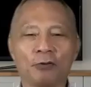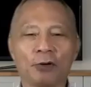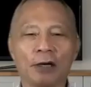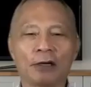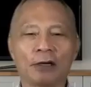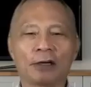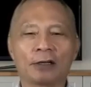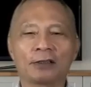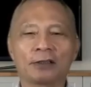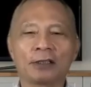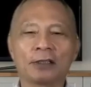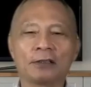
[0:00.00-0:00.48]
We're
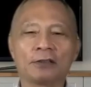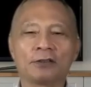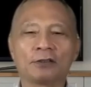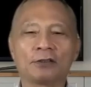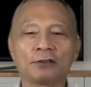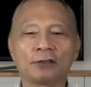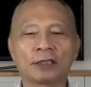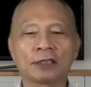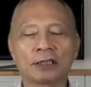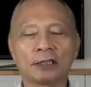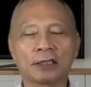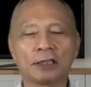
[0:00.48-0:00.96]
continuing
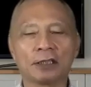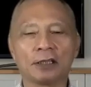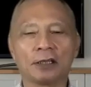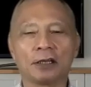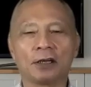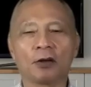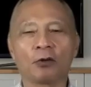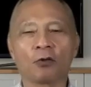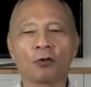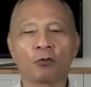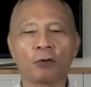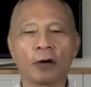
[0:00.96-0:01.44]
to see
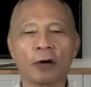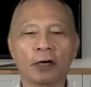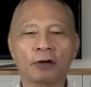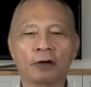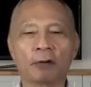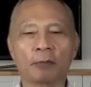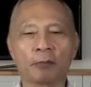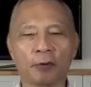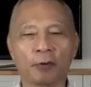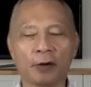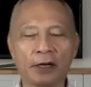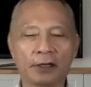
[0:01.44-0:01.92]

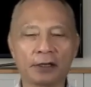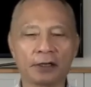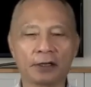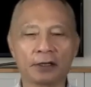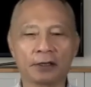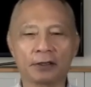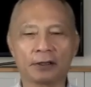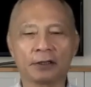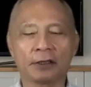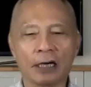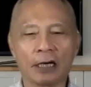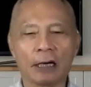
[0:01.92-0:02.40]
record
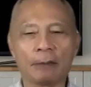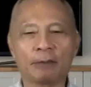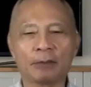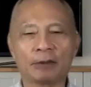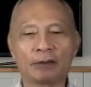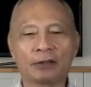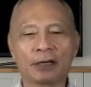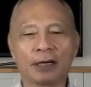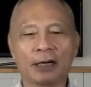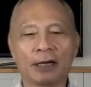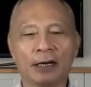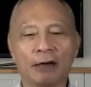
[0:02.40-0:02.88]
breaking up
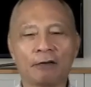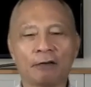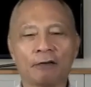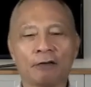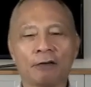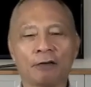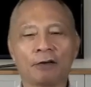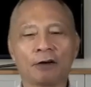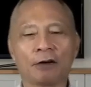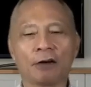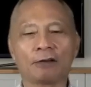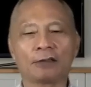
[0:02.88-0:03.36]
and down
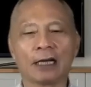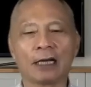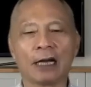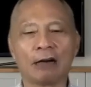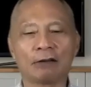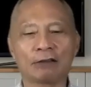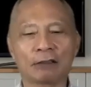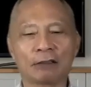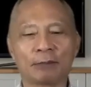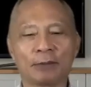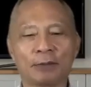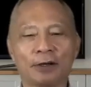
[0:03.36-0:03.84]
for the
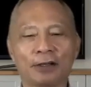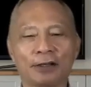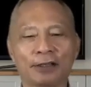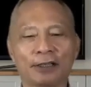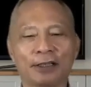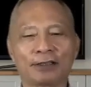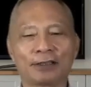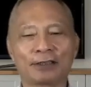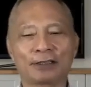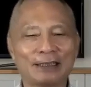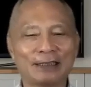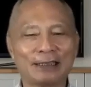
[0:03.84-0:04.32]
housing
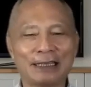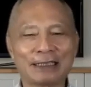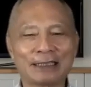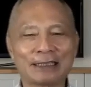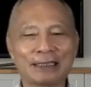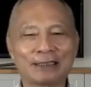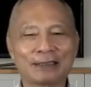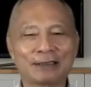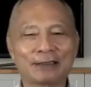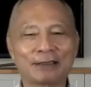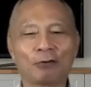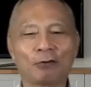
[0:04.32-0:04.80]
market.
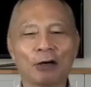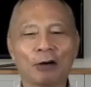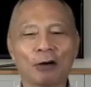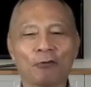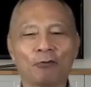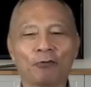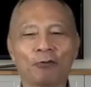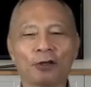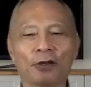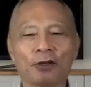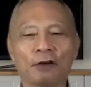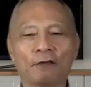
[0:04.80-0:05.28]
That's
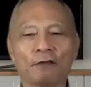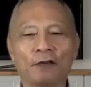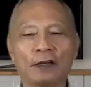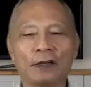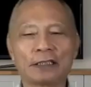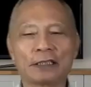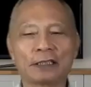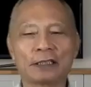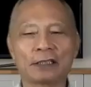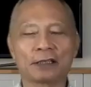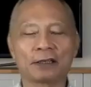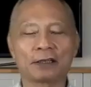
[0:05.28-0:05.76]
what we are
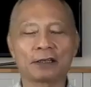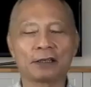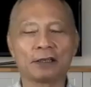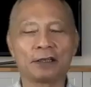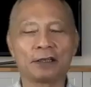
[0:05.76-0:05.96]
facing